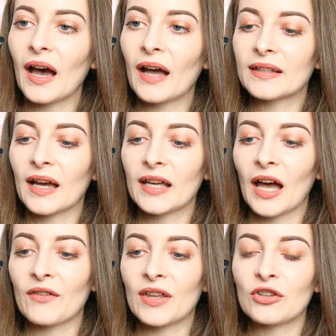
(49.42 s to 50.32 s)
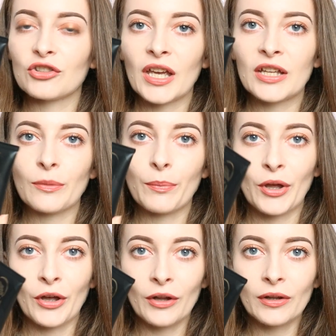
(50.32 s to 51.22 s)
and I have it in the shade
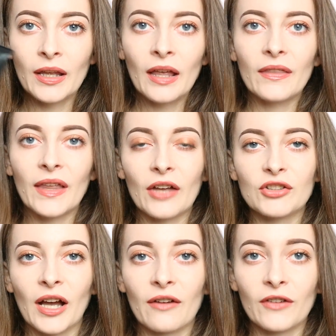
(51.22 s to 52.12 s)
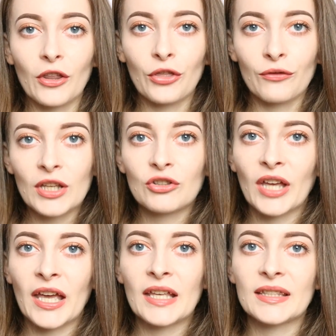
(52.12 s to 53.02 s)
Pearl. They actually have three
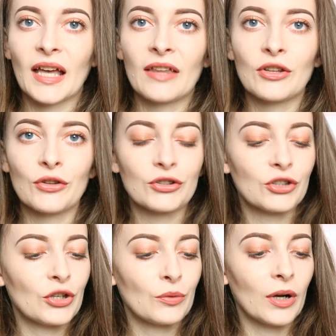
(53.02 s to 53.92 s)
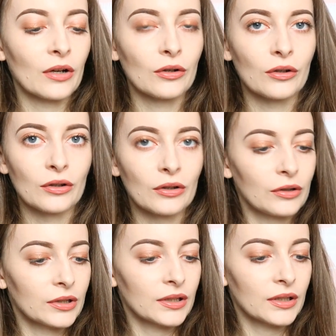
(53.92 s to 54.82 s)
shades, and the other two are
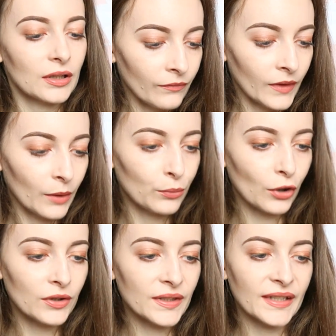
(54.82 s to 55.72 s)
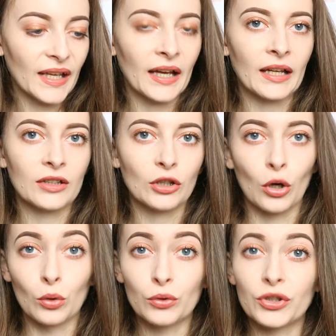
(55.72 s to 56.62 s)
called Bronze and
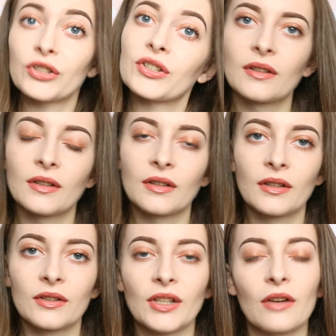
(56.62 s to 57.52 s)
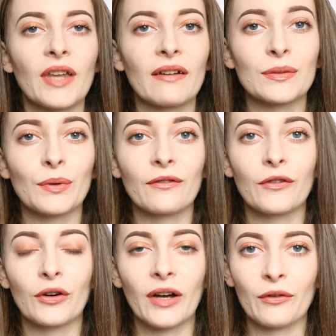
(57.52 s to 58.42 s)
Gold. So there is one
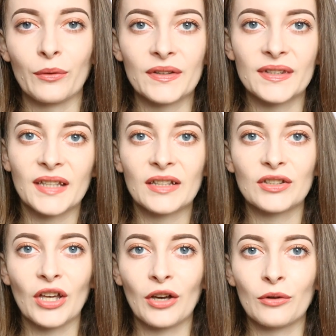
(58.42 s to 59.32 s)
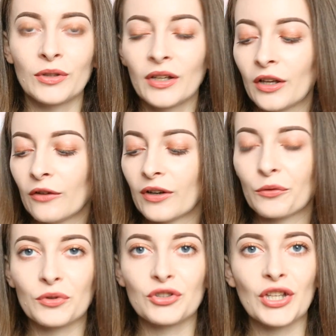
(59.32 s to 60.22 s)
for everyone's skin tone, for
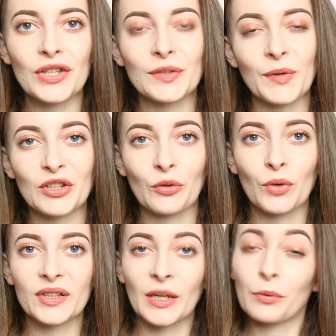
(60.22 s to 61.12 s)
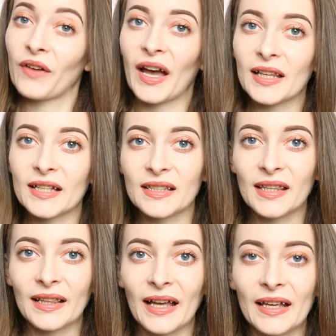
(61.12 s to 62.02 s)
everyone to use, depends on what type of highlighter
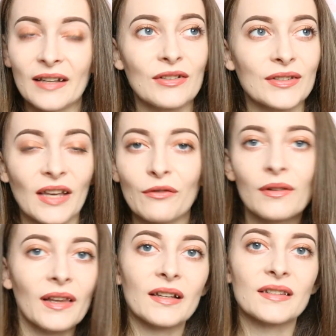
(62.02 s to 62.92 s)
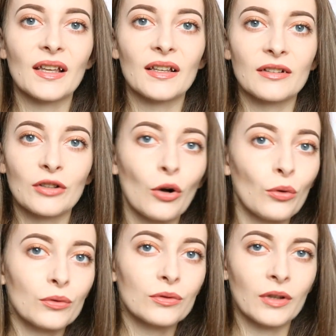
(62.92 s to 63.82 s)
they like, because everyone likes
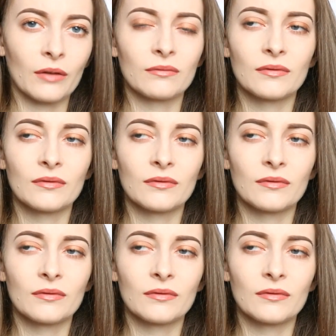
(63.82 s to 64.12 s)
gold, no,